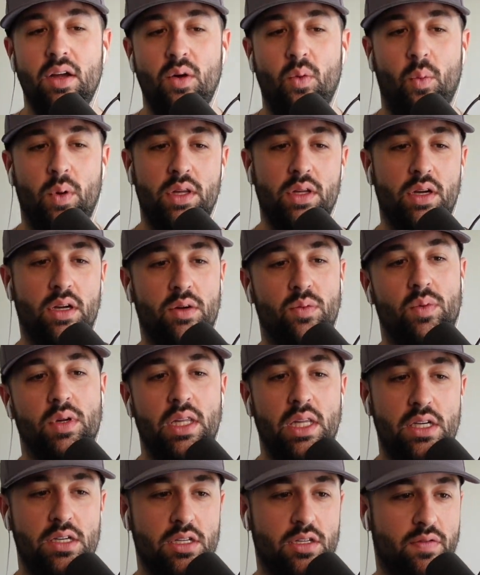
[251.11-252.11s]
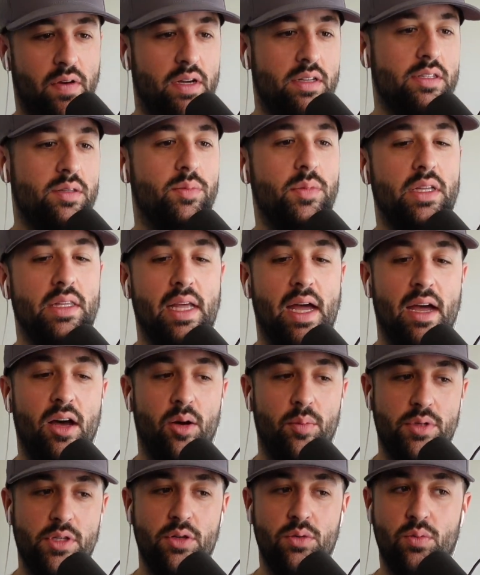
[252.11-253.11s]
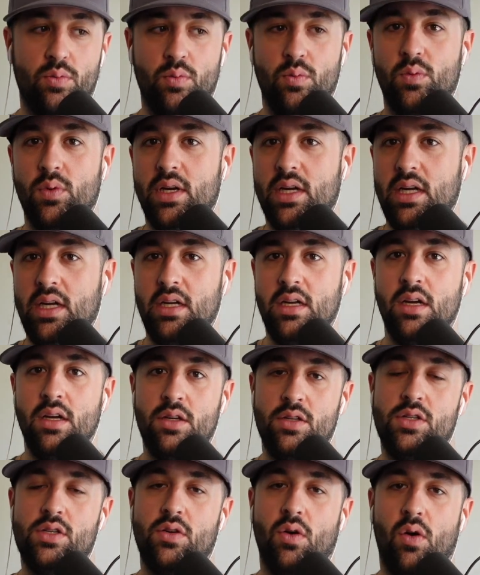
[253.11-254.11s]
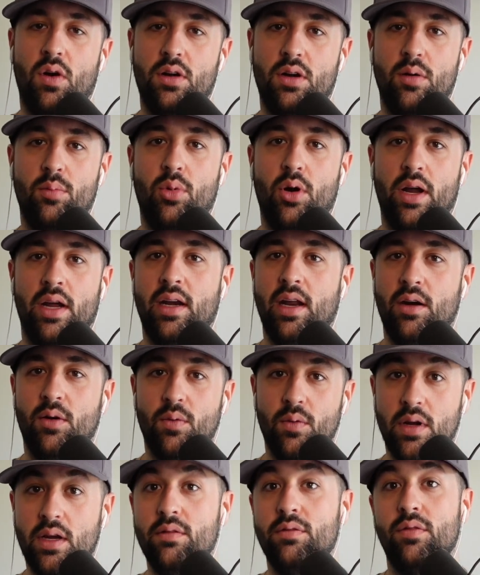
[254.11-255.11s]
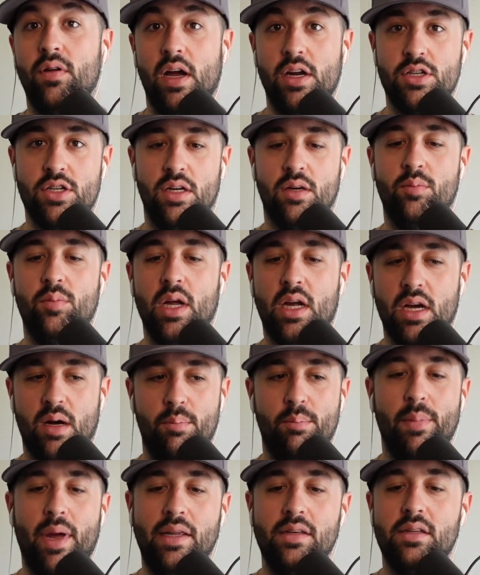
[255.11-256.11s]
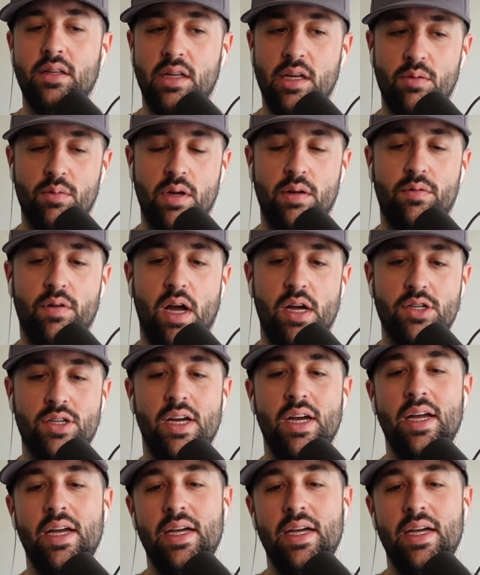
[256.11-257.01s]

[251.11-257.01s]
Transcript: when you can really just find something that helps you restart your brain and refresh it and become mentally refreshed.